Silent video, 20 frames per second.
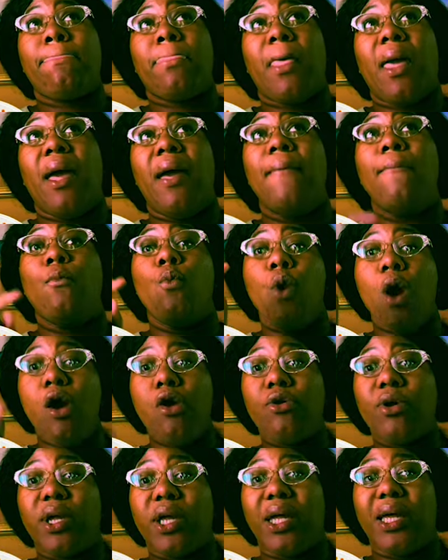am
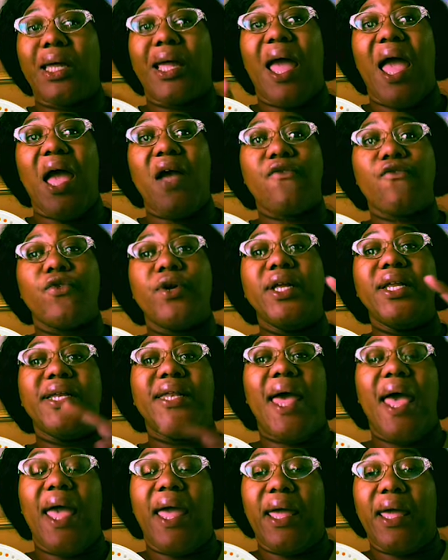working every
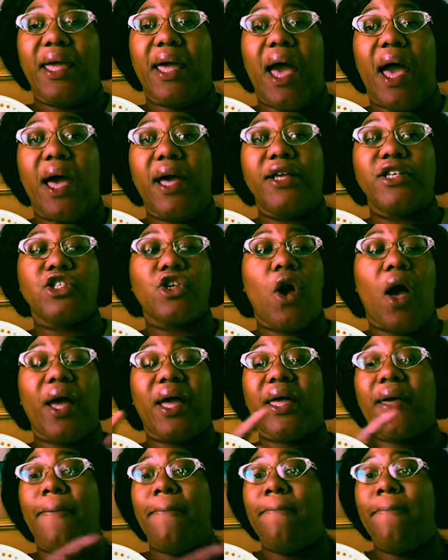day, guys, so I
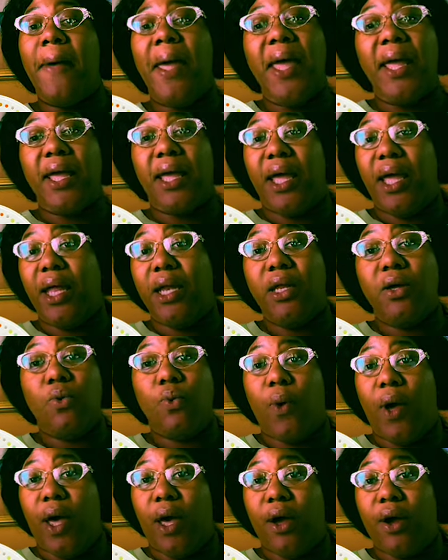can make
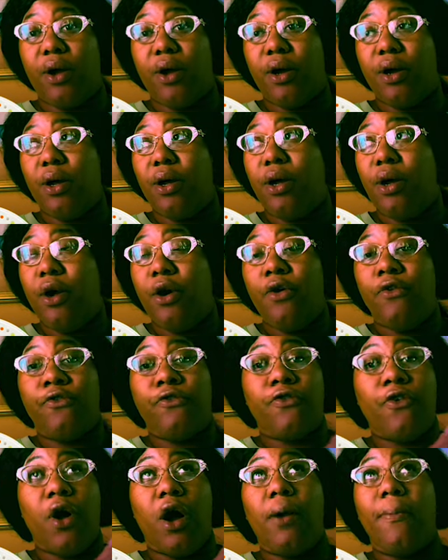anywhere
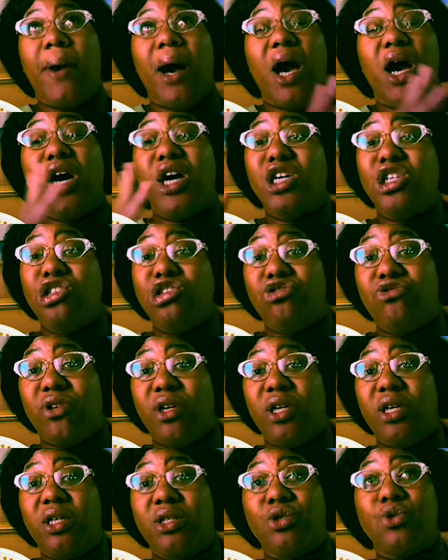from a
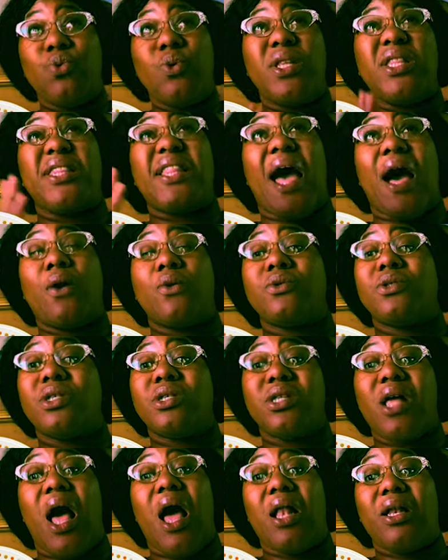hundred to a thousand
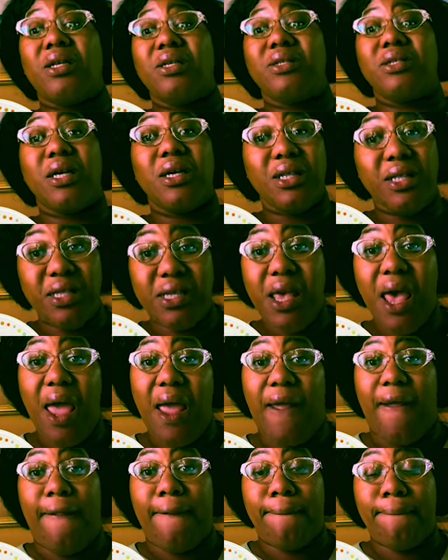dollars a
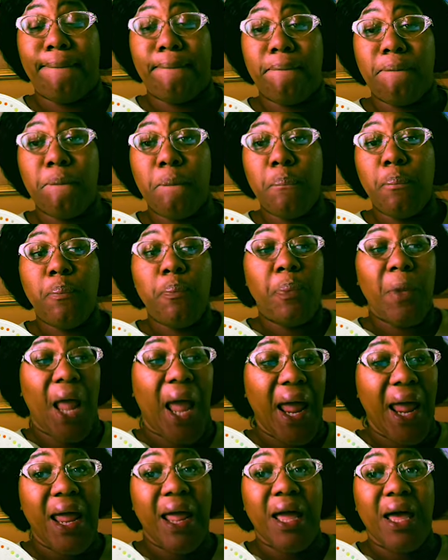day.
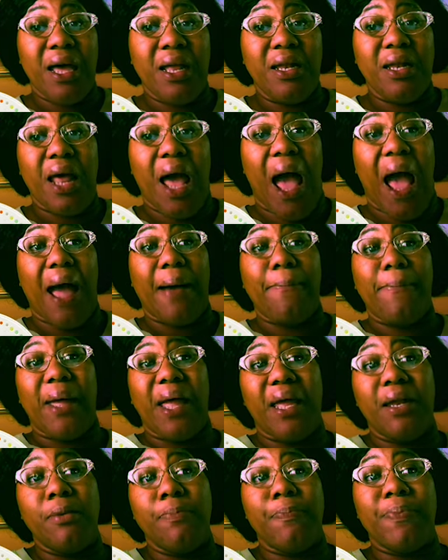And I'm
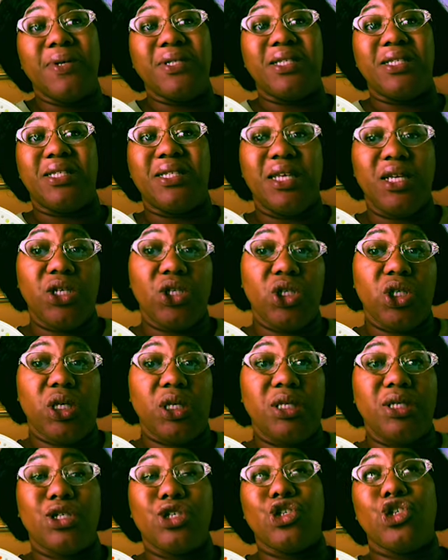in
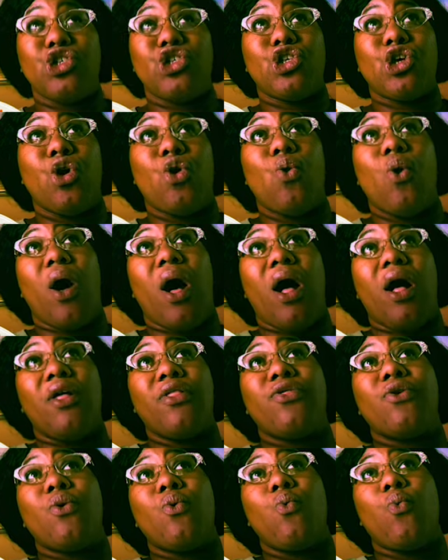position to show
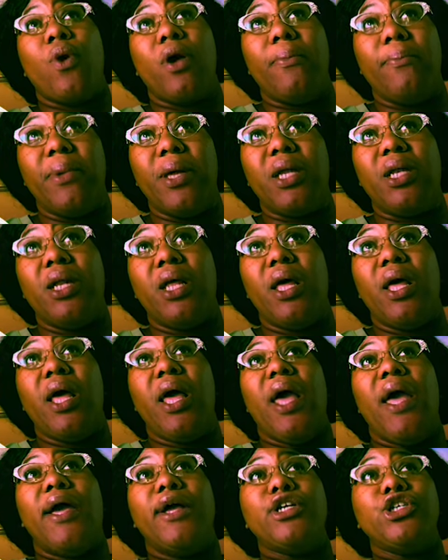other women
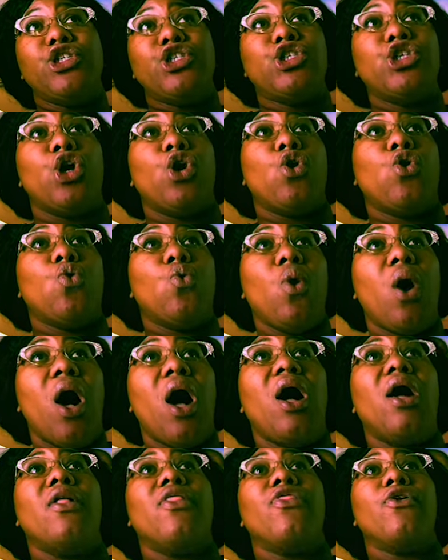and show
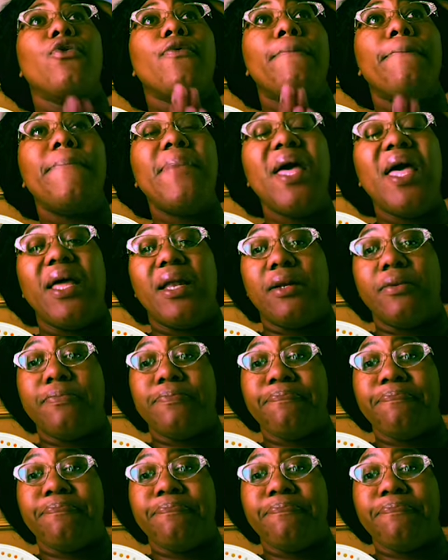other men